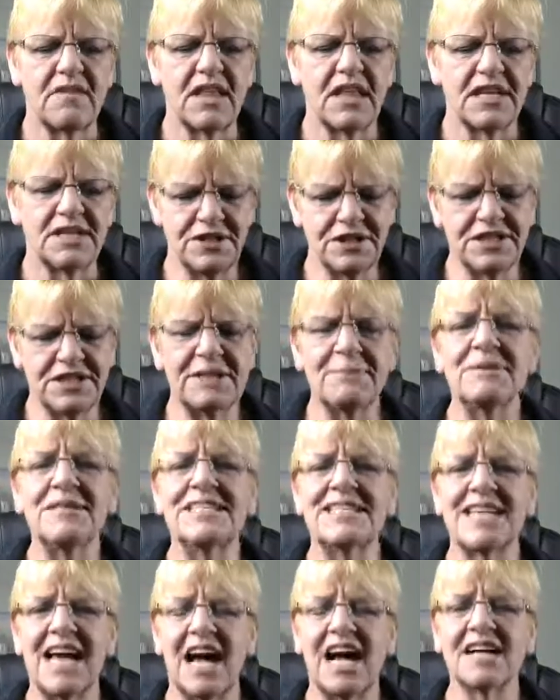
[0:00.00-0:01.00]
So some of the
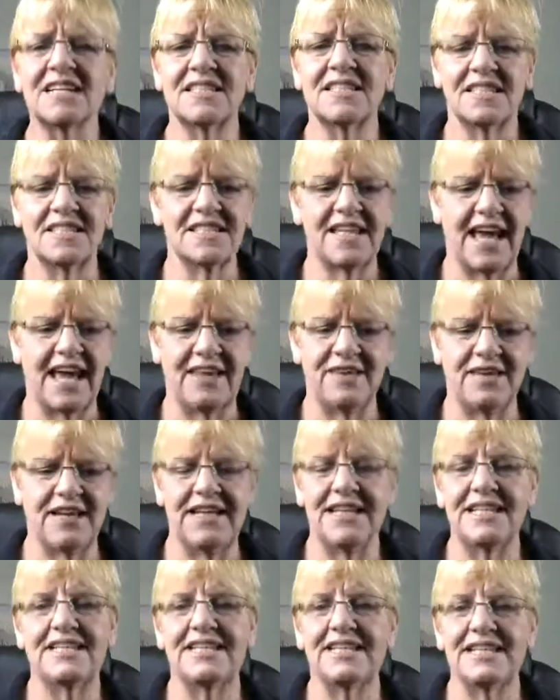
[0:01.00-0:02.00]
toxins, and
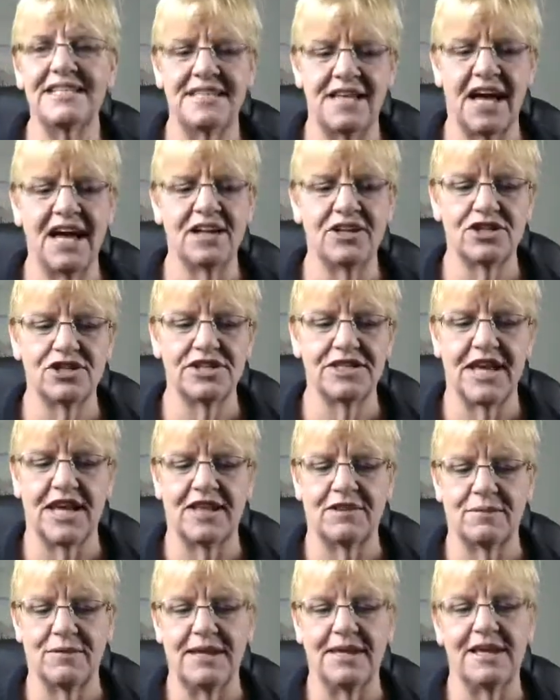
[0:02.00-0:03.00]
this is not just
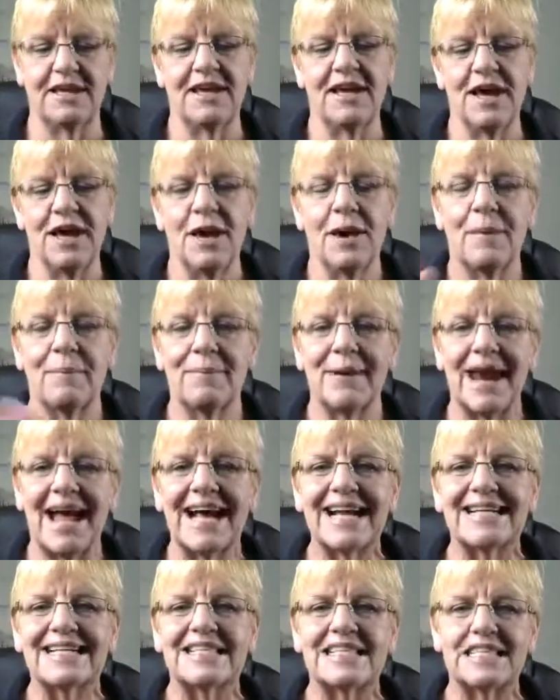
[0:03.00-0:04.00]
Alameda, but I
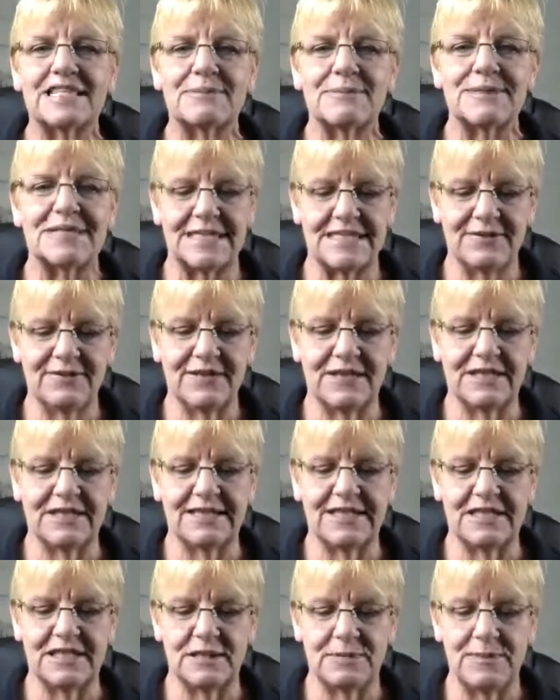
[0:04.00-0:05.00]
can
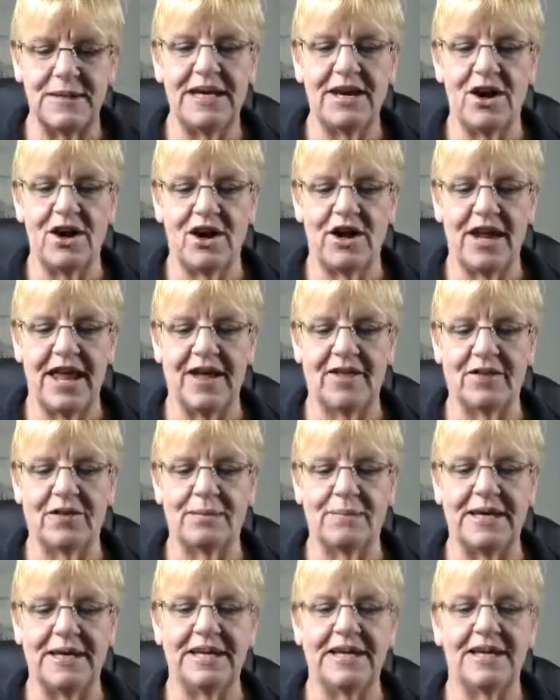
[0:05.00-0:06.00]
specifically speak on
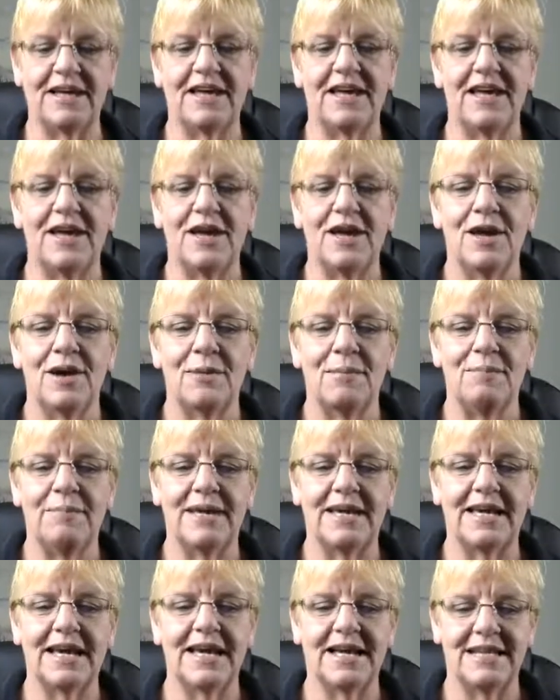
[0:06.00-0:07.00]
Alameda
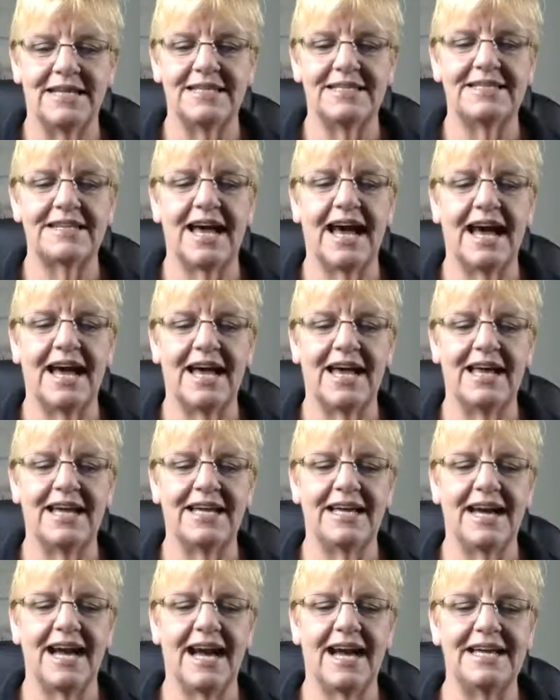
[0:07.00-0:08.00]
because
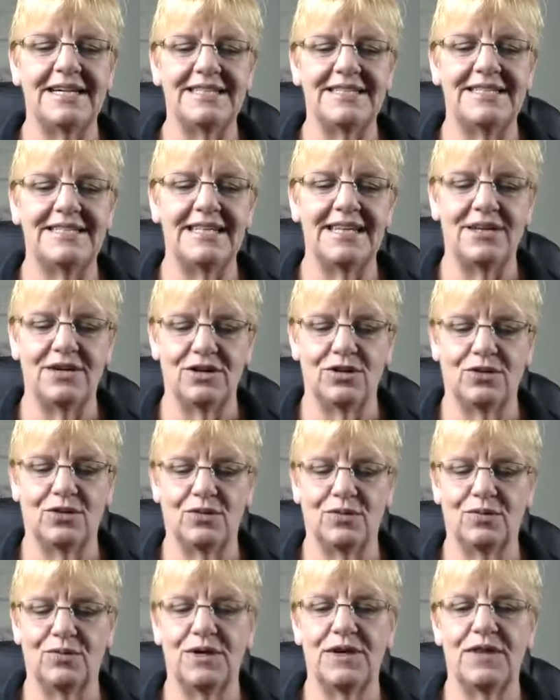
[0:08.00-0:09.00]
I deal
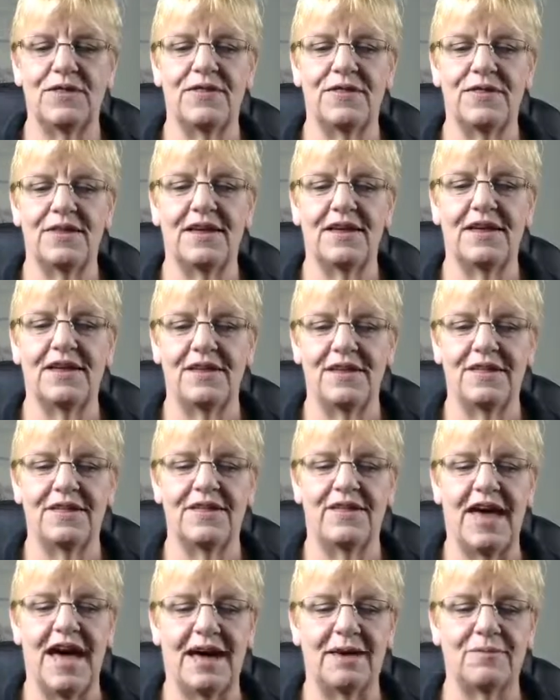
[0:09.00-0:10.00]
with
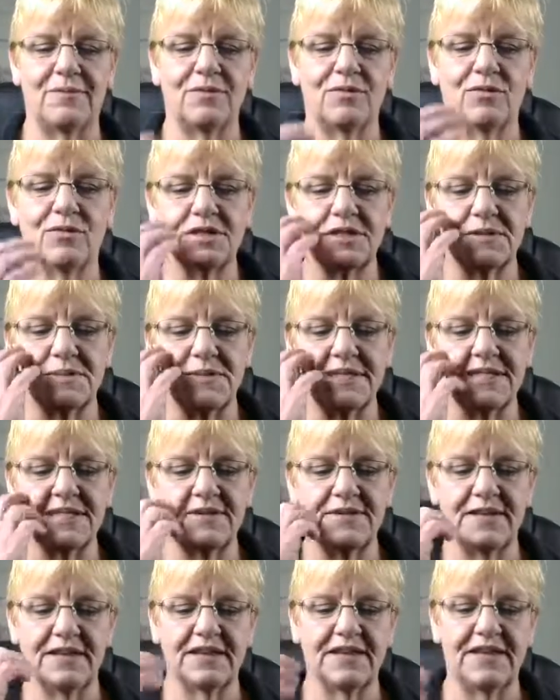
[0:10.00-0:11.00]
that more
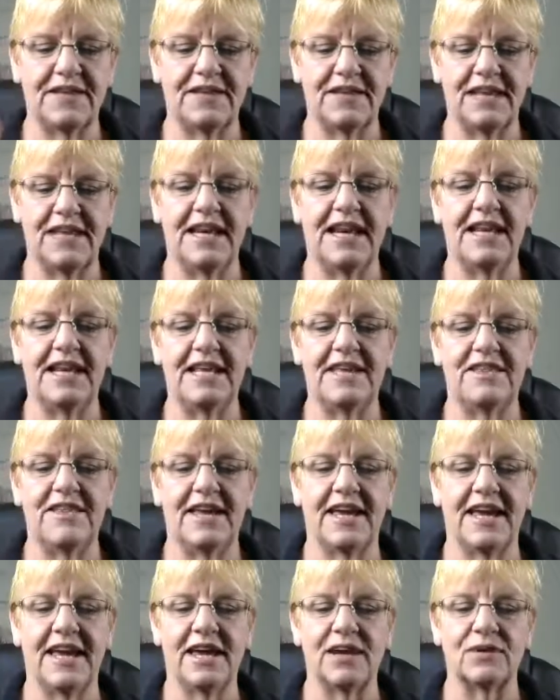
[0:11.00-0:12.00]
specifically than
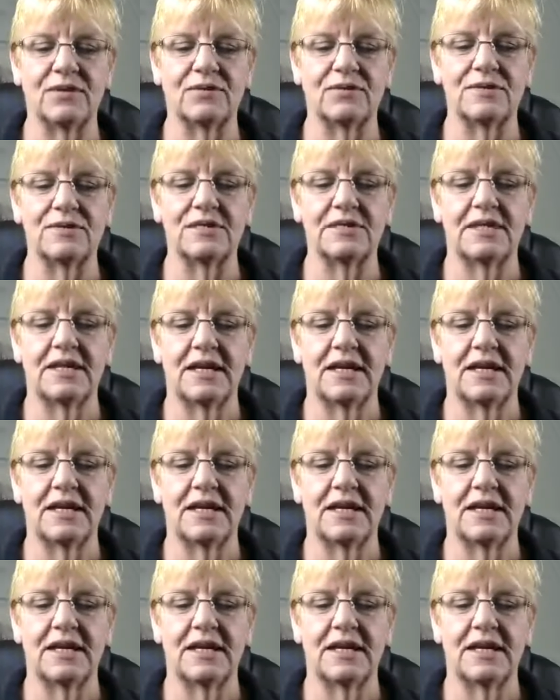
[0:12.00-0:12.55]
anything else.